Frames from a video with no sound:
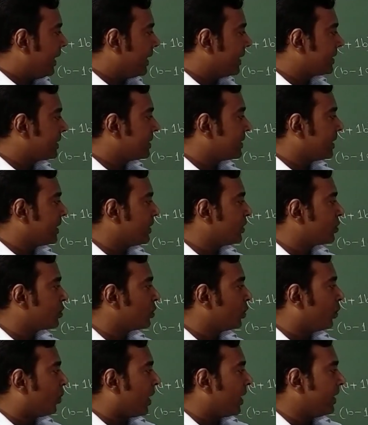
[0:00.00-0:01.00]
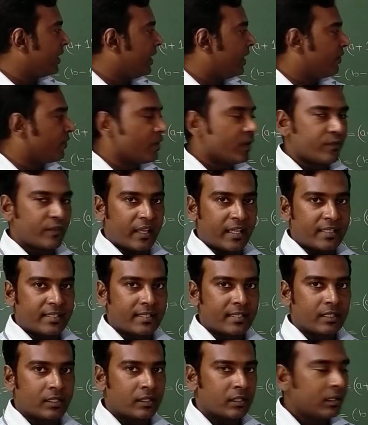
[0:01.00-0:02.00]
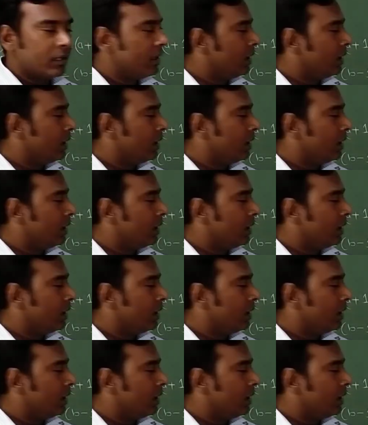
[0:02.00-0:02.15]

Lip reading: x tends to 1 f of x.